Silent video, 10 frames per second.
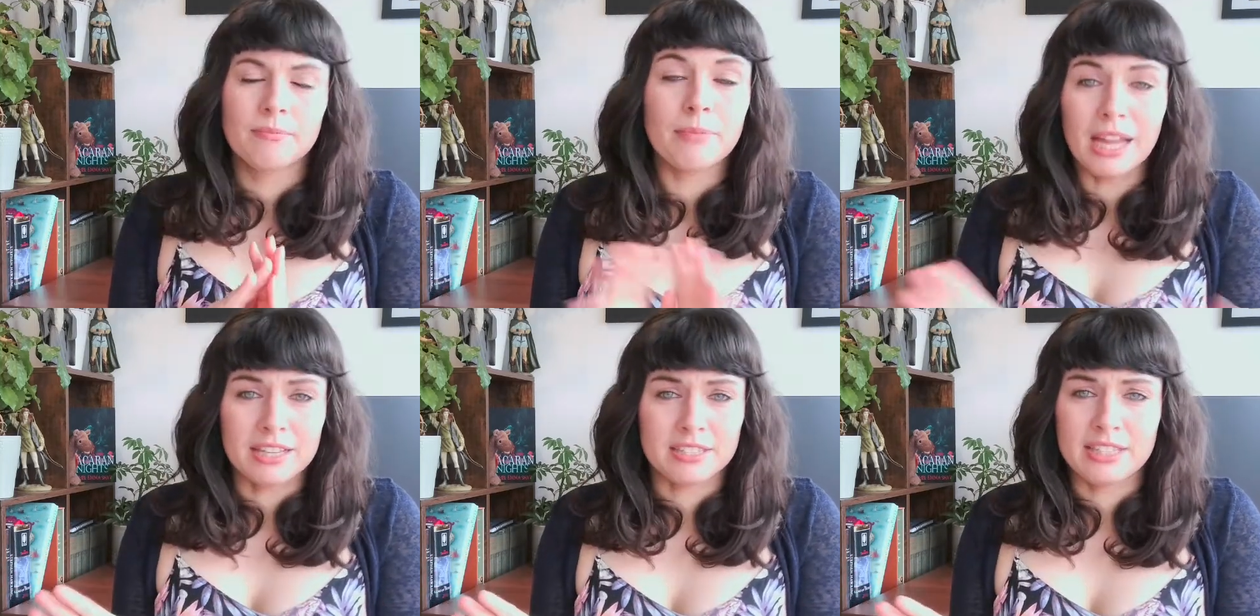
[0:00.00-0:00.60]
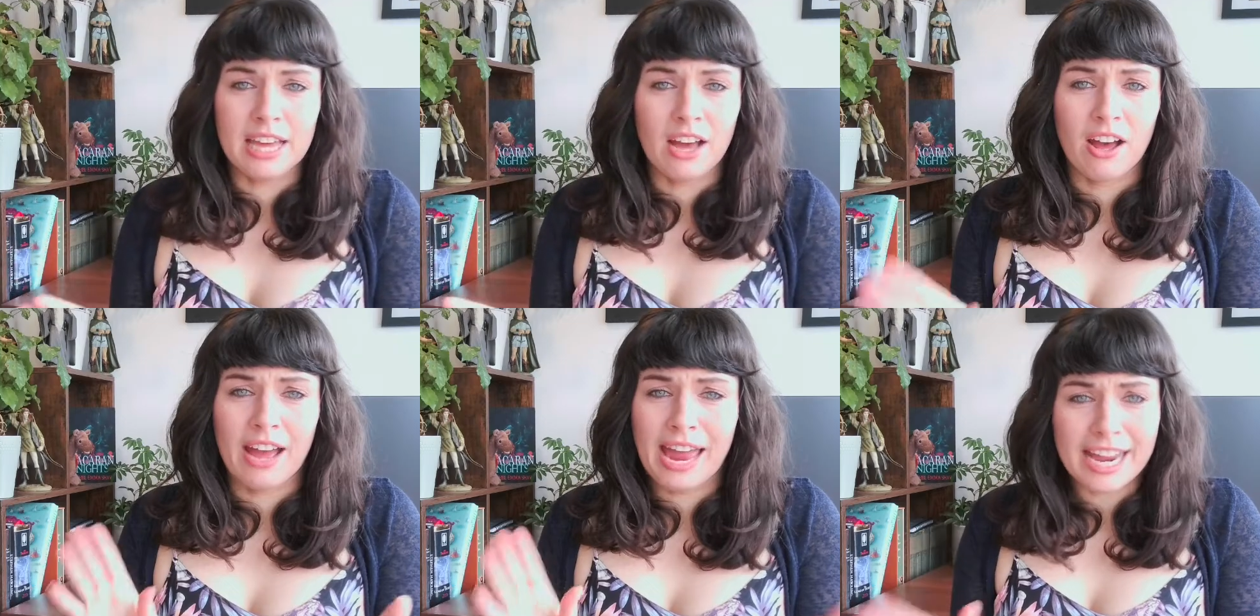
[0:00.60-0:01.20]
Plus, they
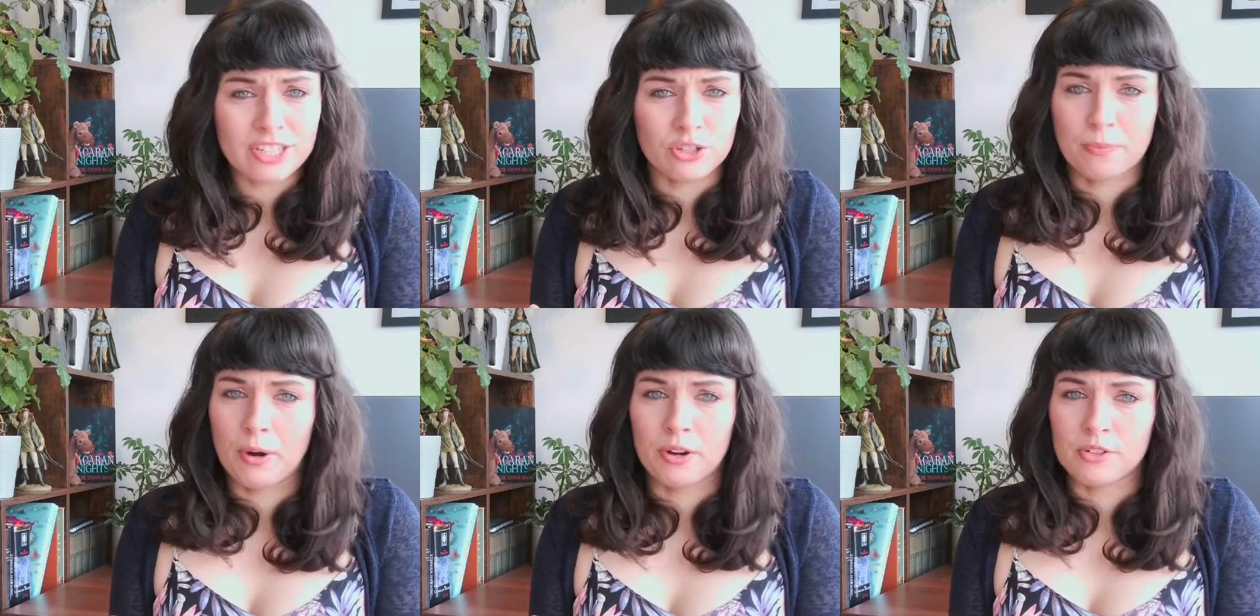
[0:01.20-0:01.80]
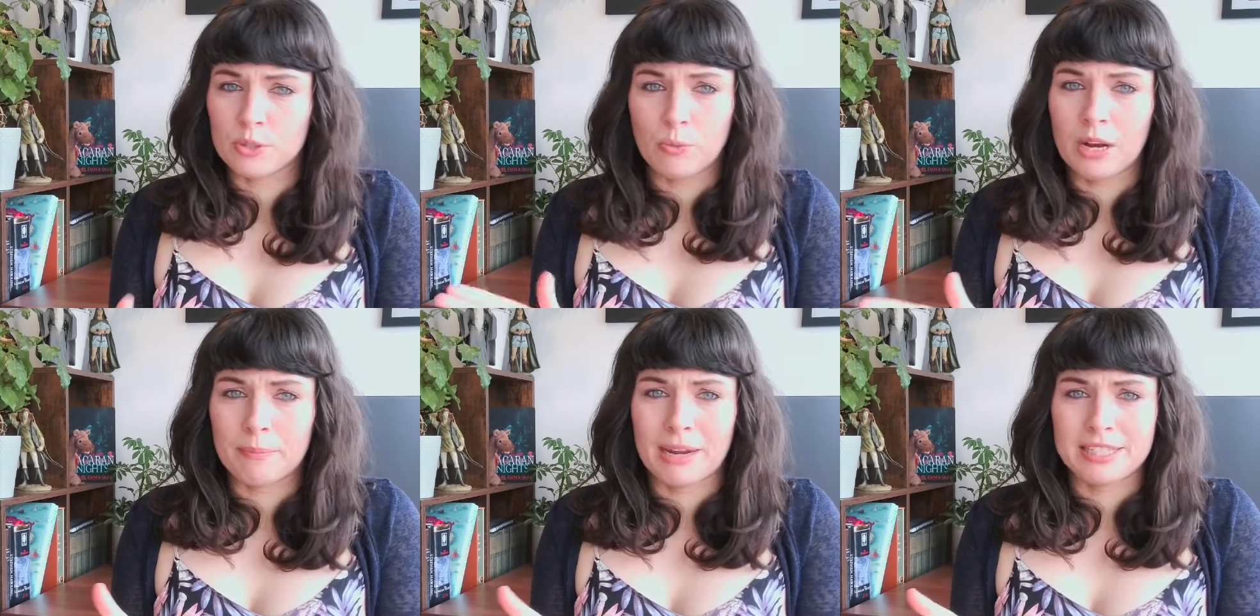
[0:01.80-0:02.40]
are extra prone to
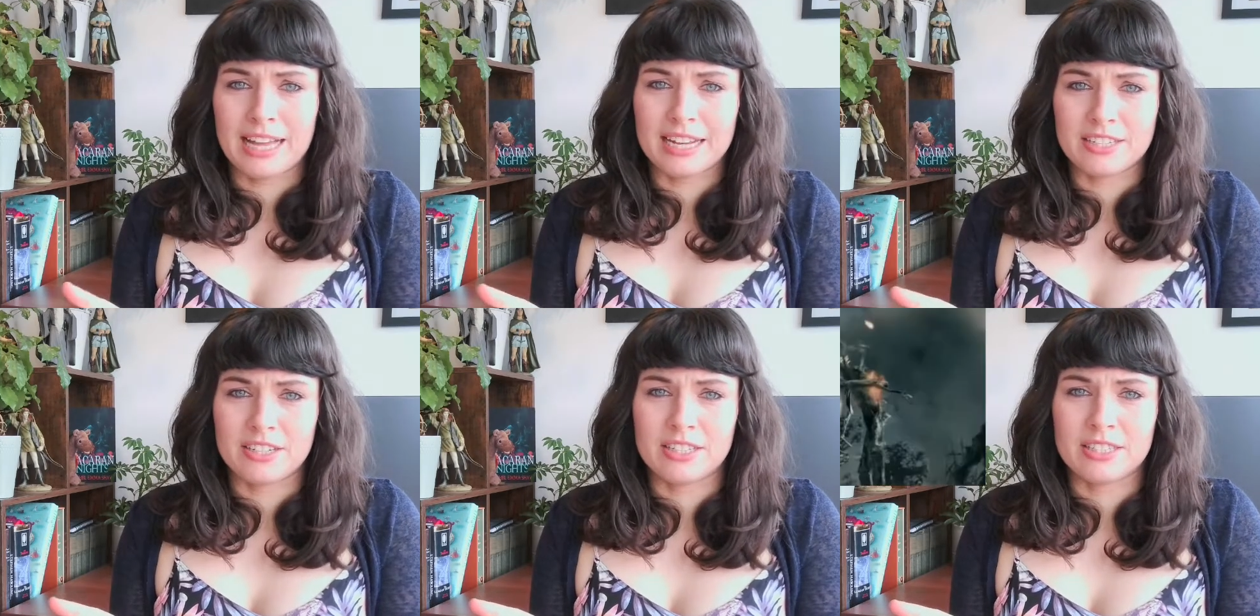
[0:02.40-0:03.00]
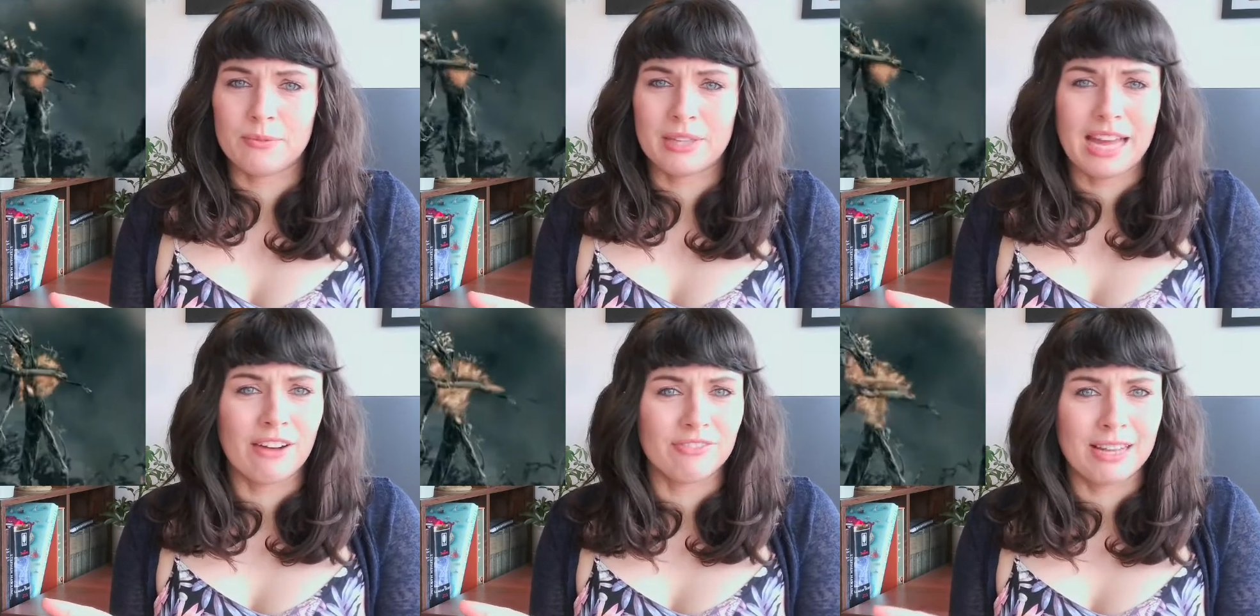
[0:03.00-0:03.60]
workplace accidents with
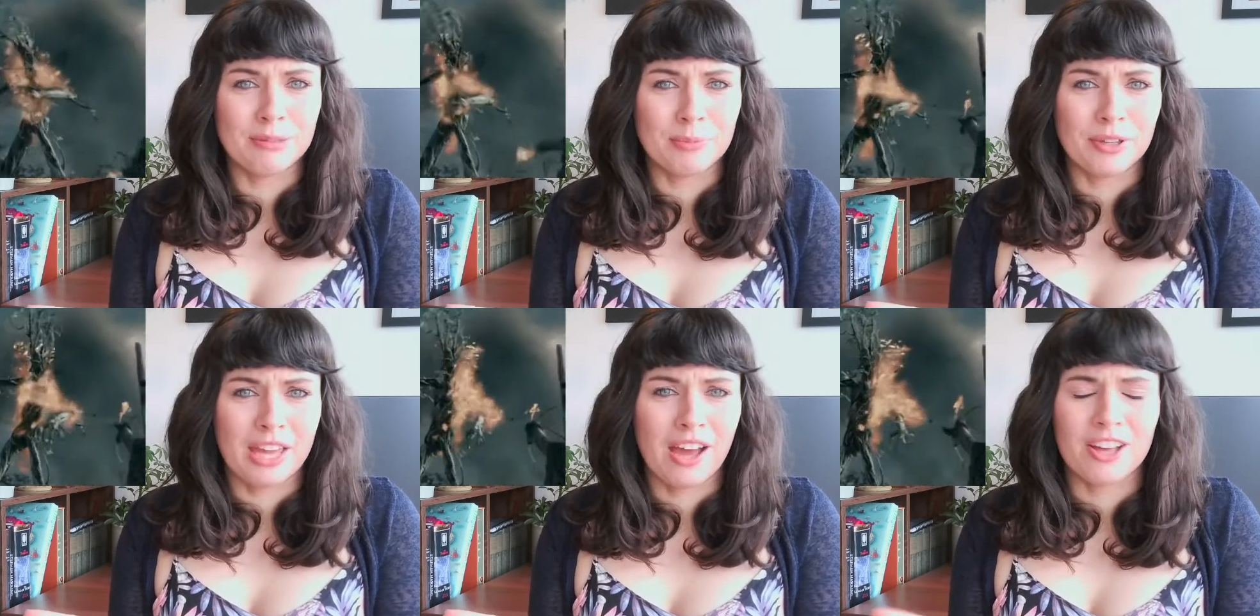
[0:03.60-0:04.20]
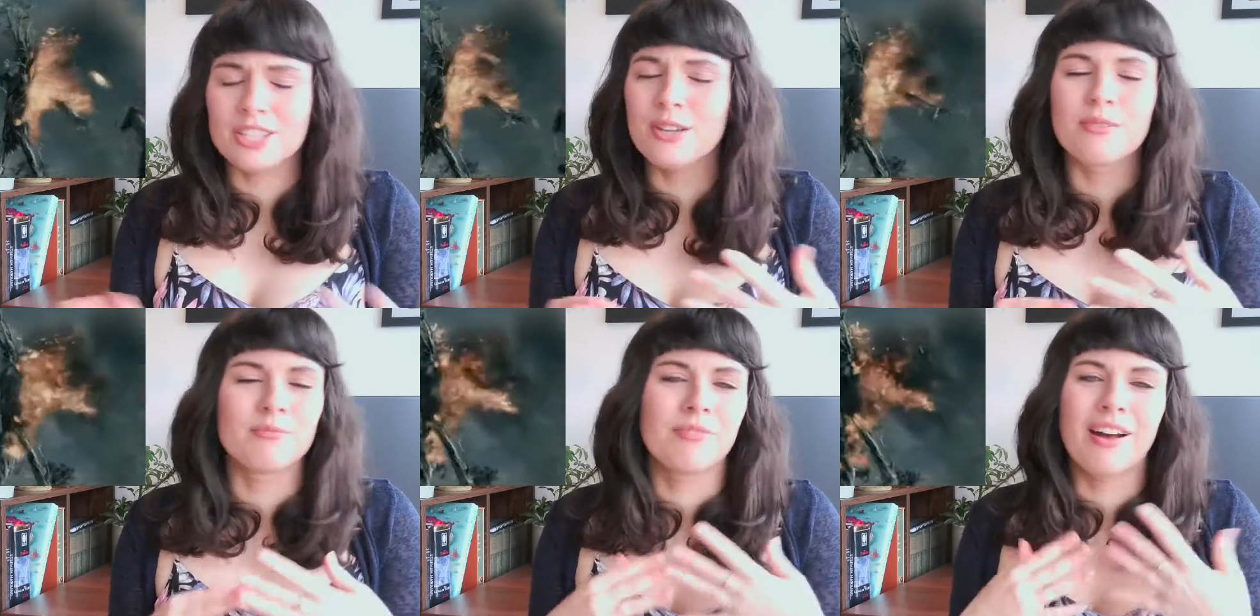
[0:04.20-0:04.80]
how flammable they are,
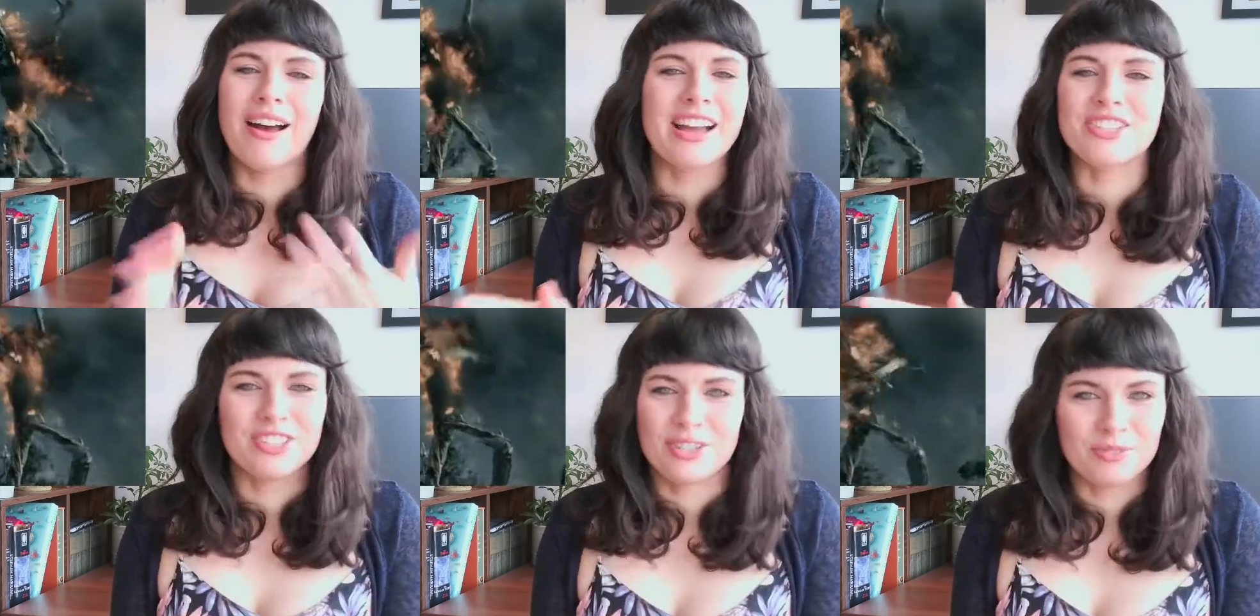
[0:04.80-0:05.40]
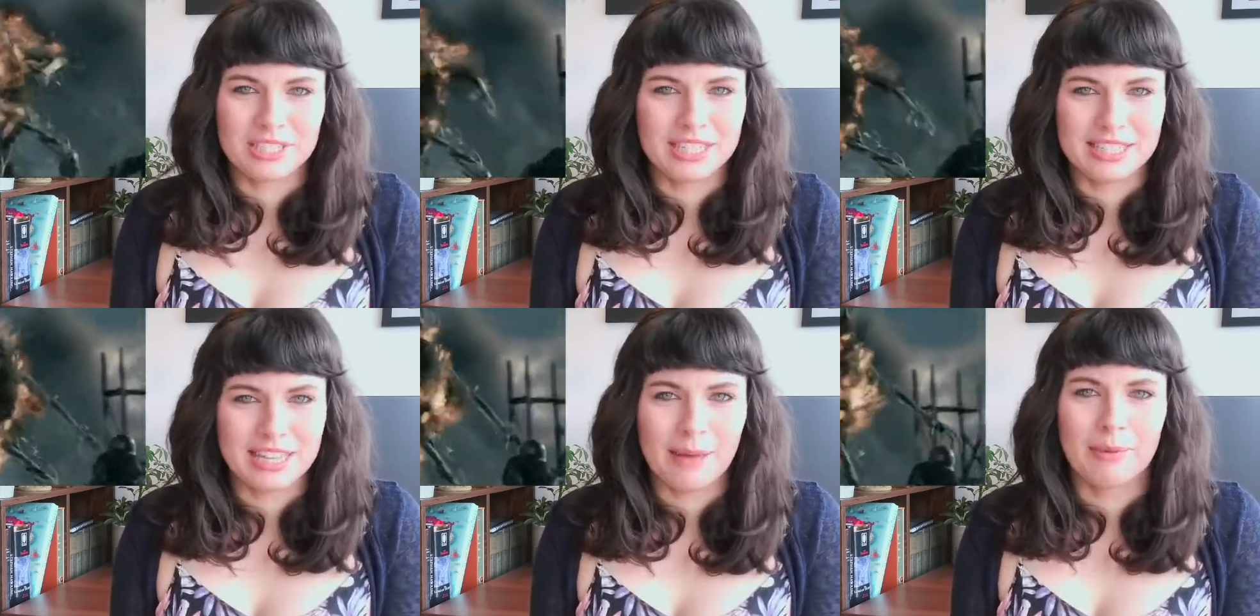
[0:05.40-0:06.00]
so I just don't see
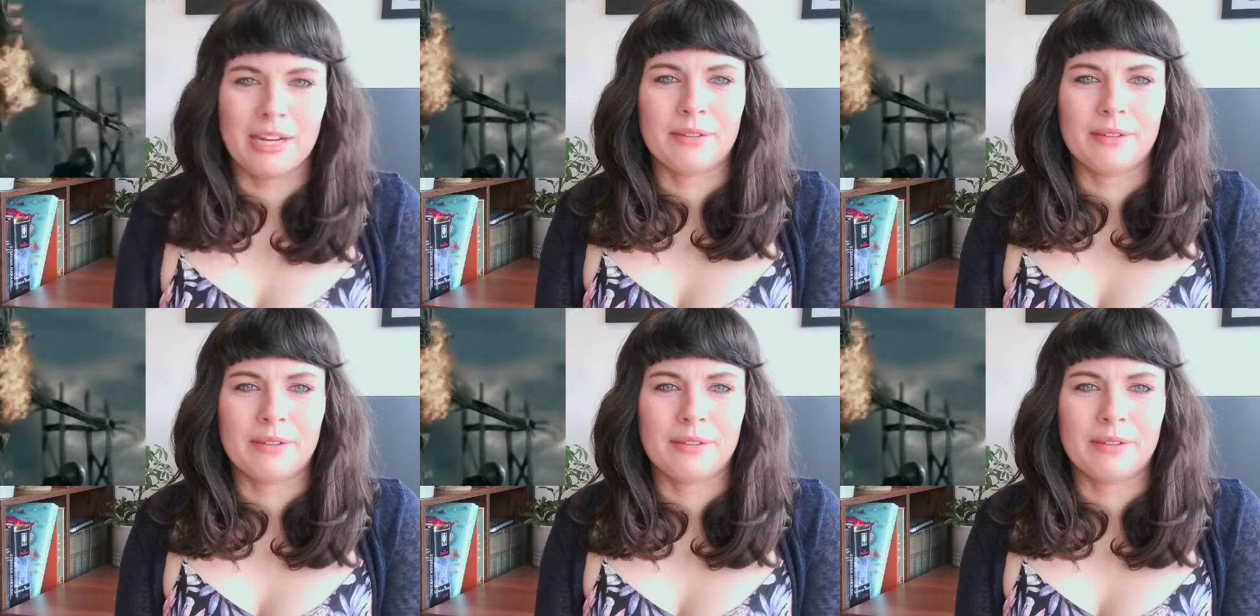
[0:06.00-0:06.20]
this happening.